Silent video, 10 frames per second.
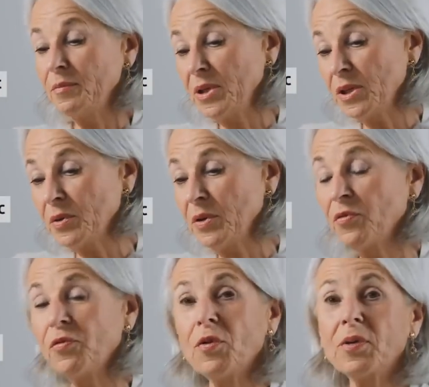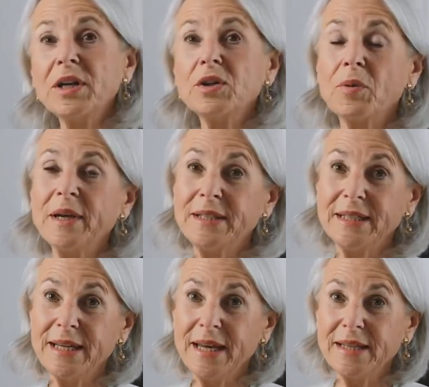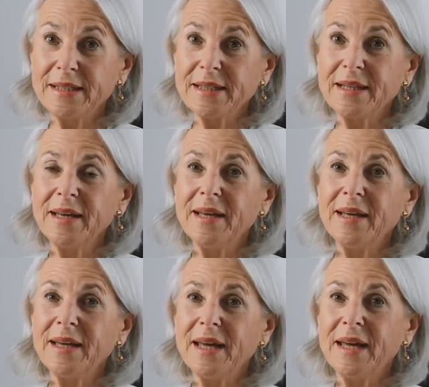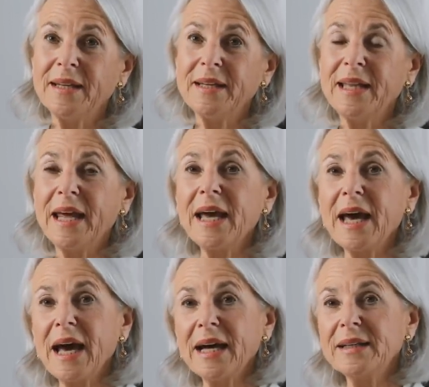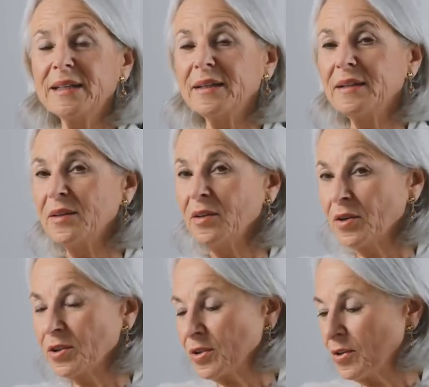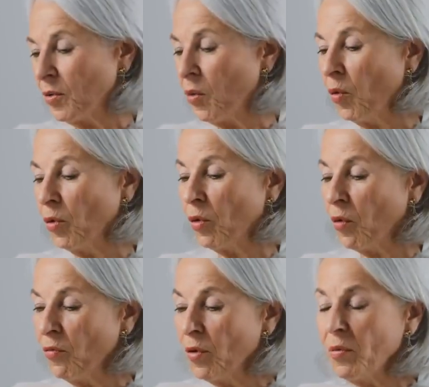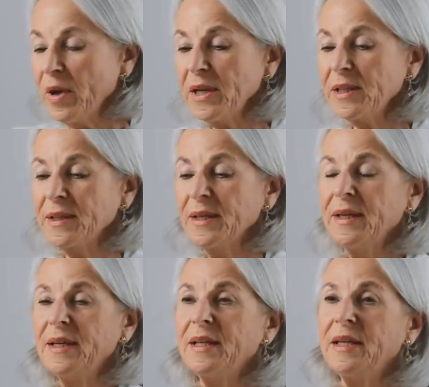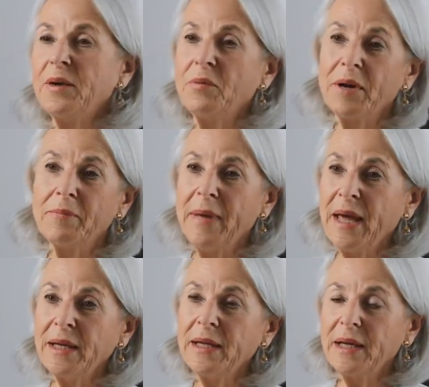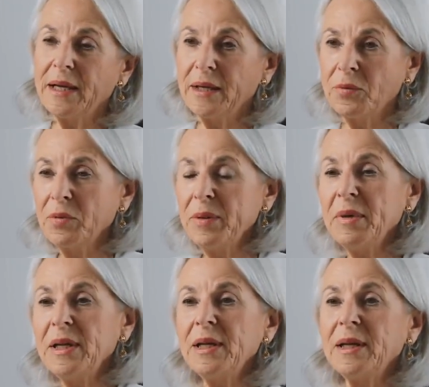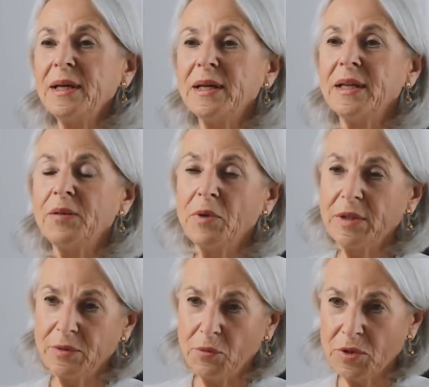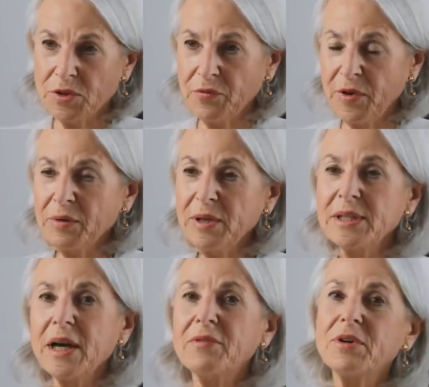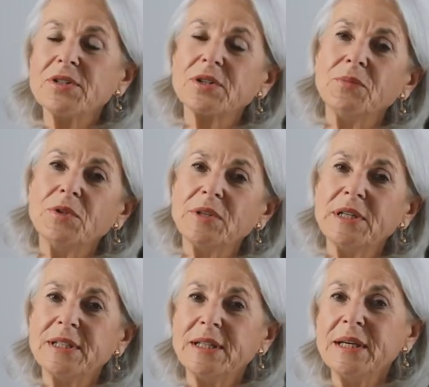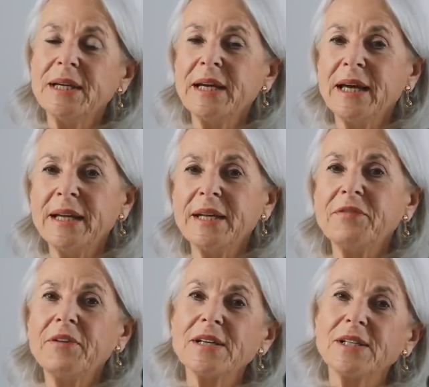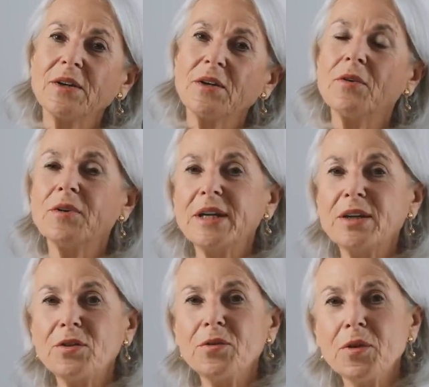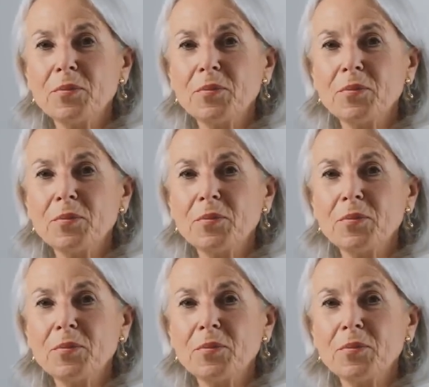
between 4 and 20 days. And they had not all overweight. They were men and women. There was a very diverse community, and they fasted according to